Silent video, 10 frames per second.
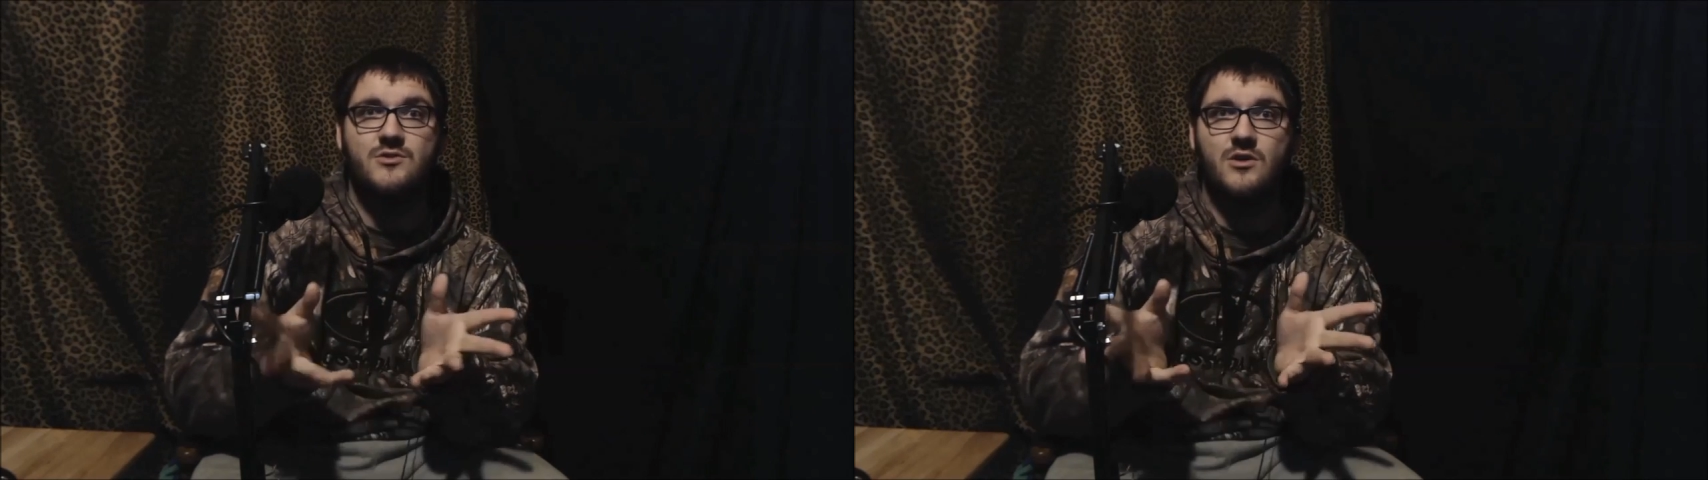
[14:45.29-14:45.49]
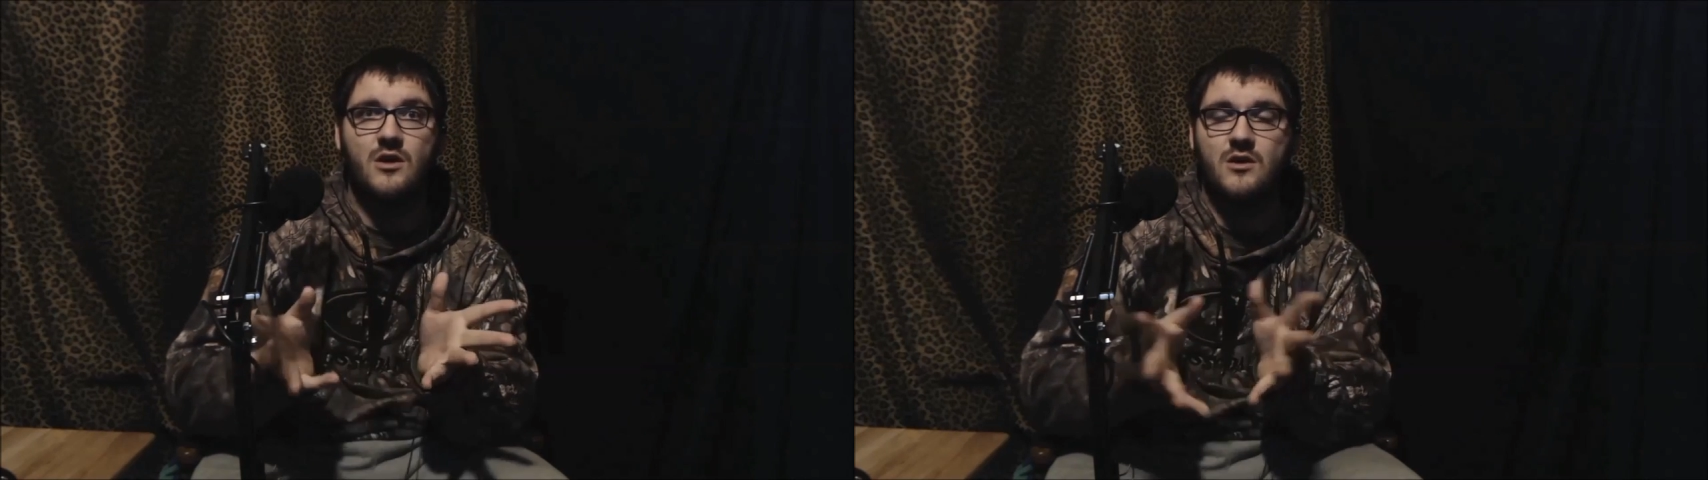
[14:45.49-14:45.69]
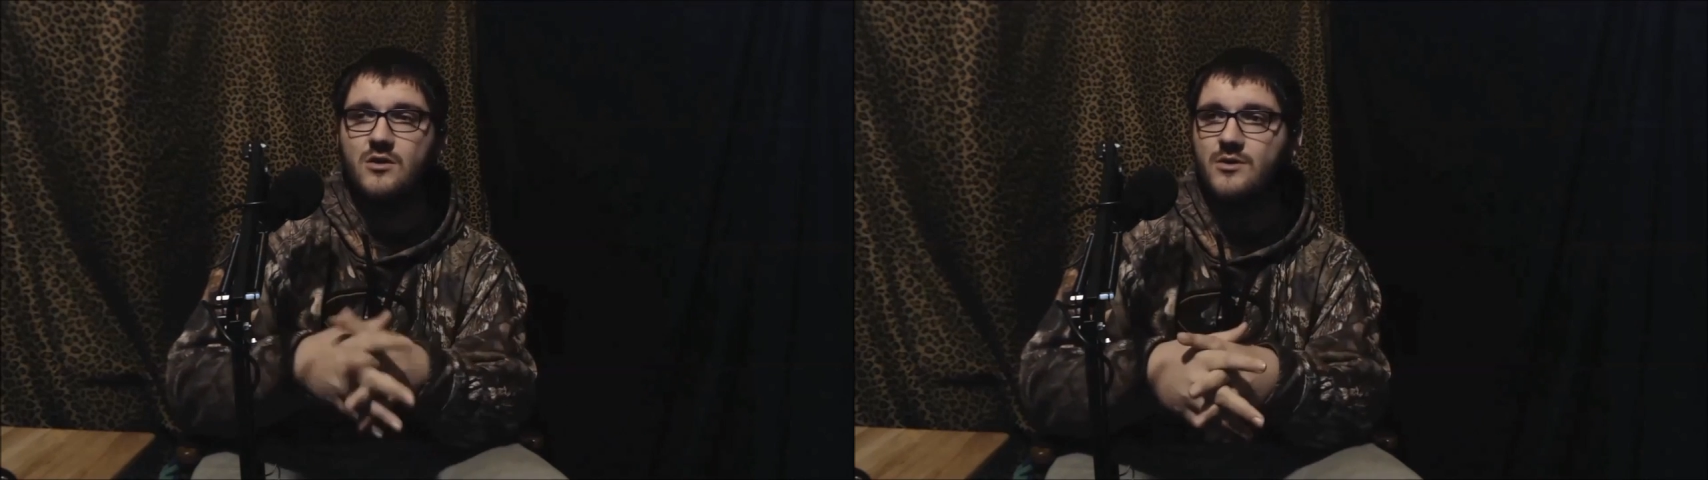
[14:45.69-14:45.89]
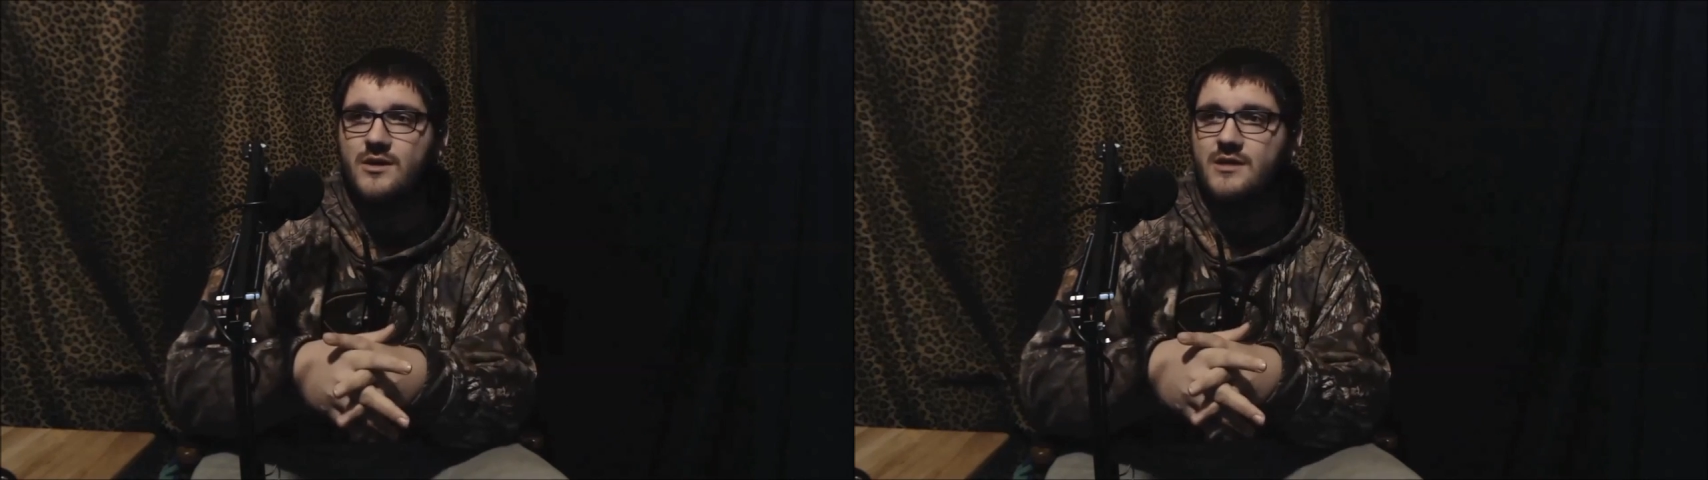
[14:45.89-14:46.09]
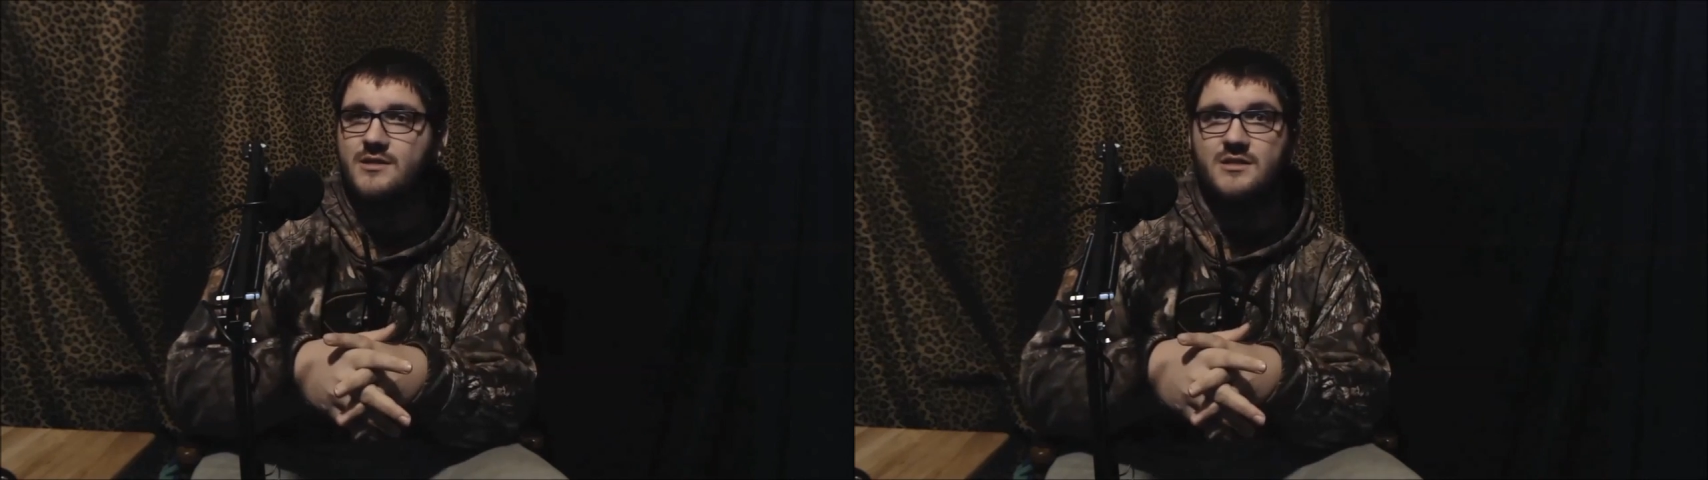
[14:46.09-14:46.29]
y'all can go
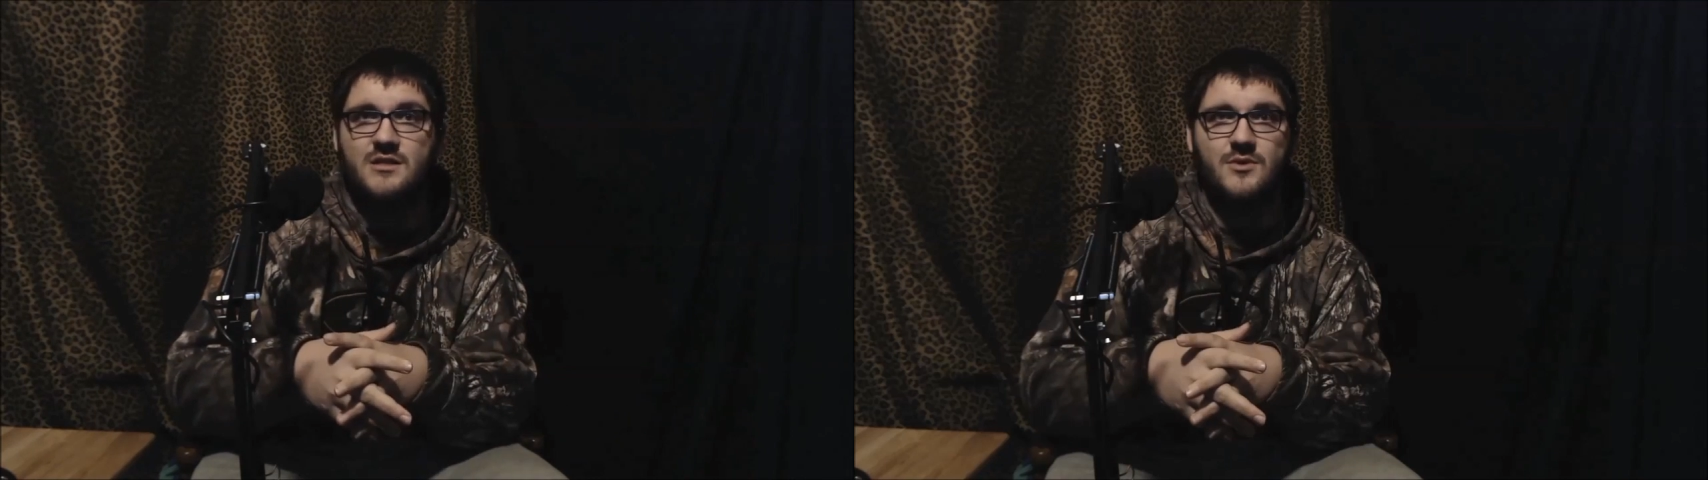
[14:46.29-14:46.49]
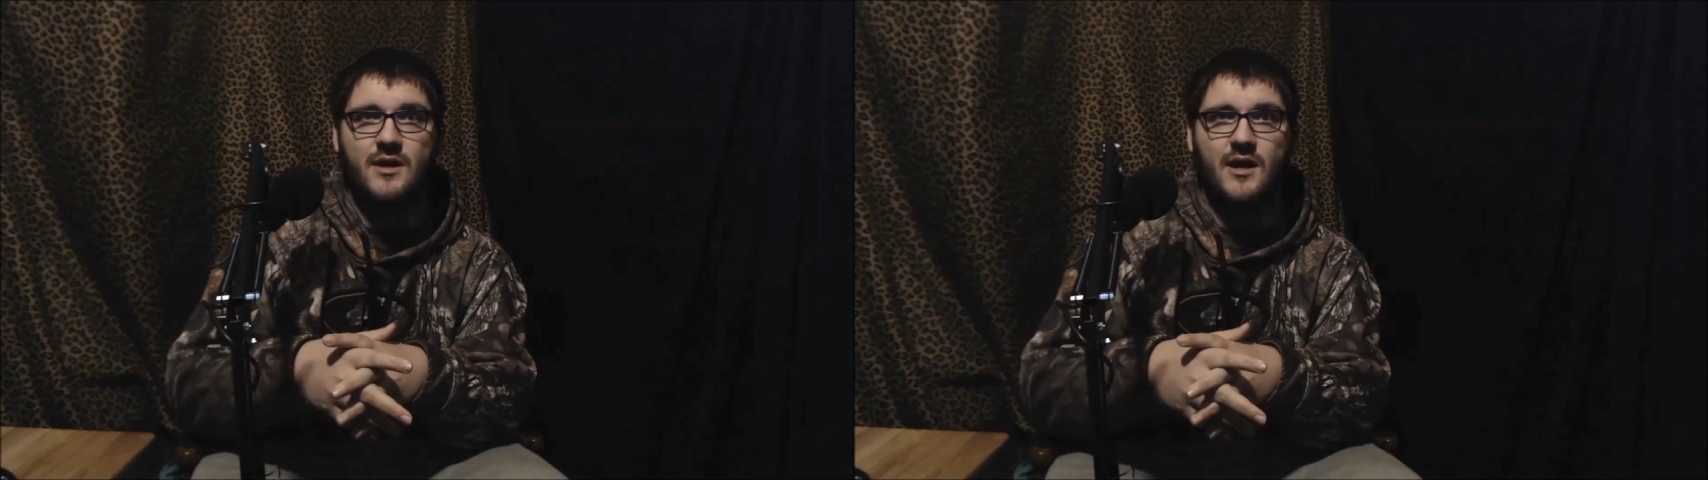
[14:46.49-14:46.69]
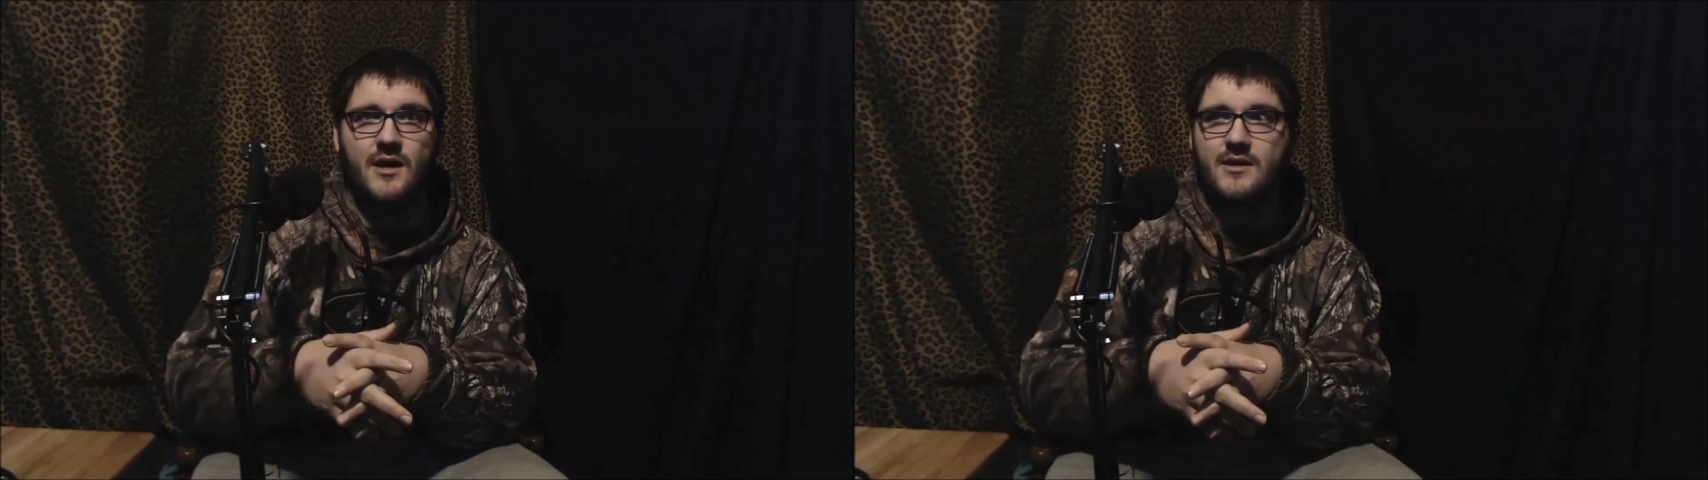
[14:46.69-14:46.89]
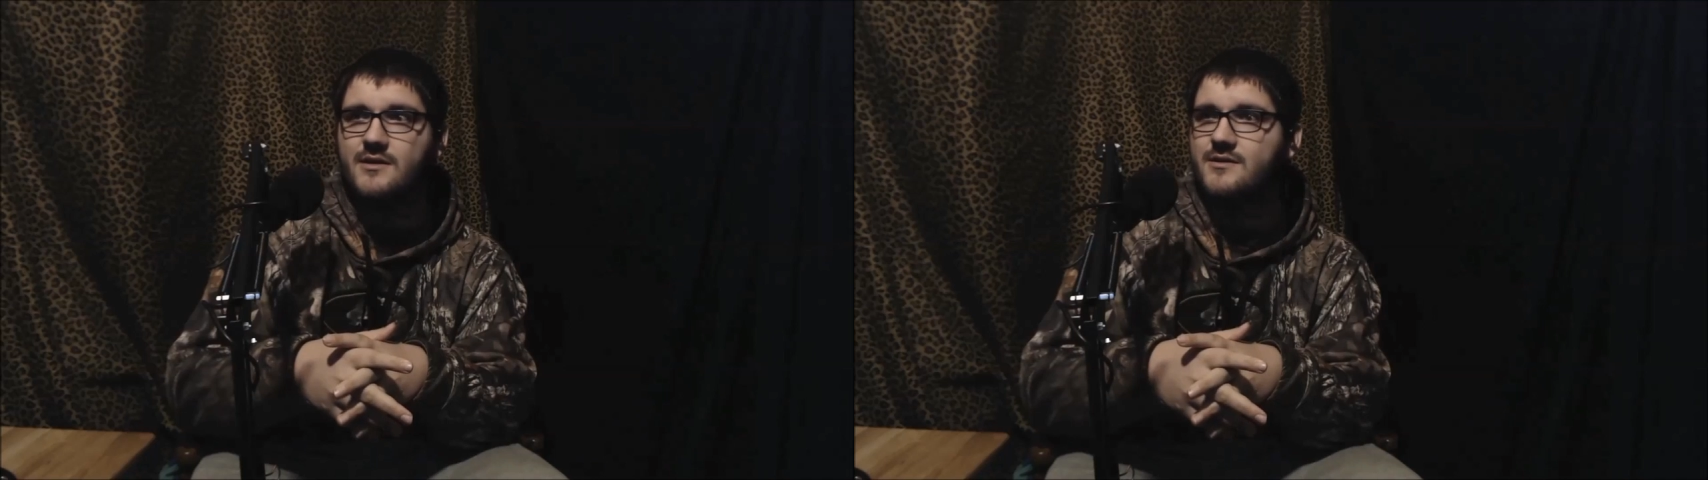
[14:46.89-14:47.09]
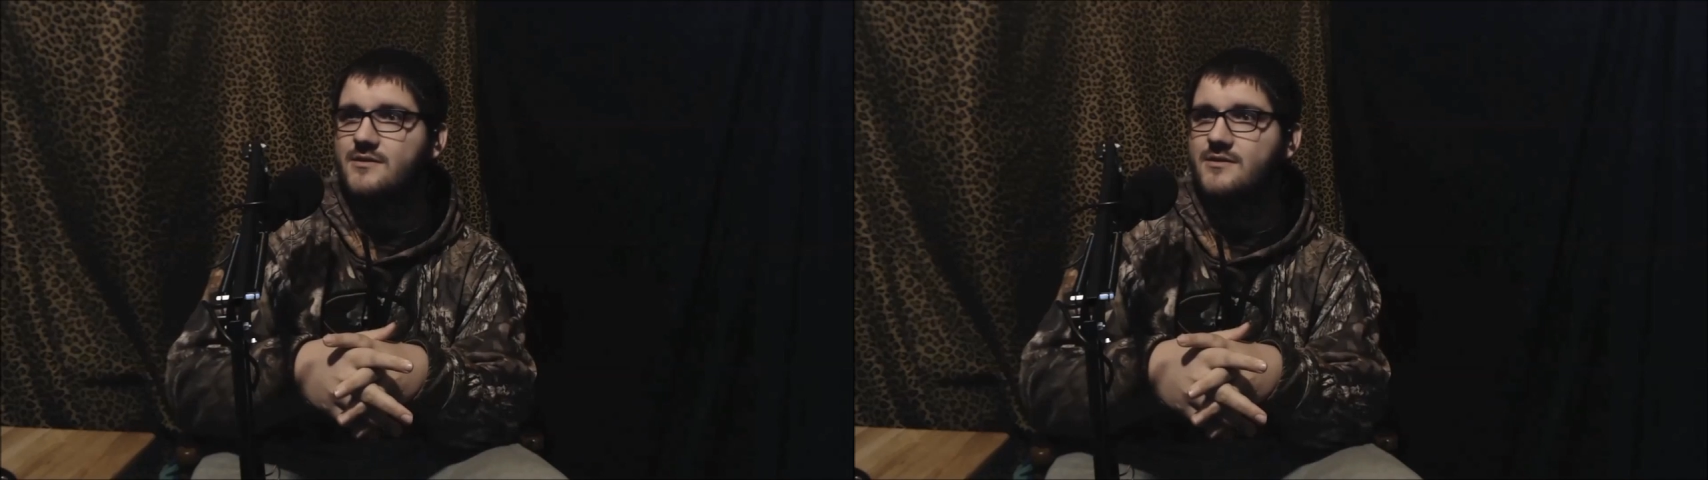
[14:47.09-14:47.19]
ahead and see what I got.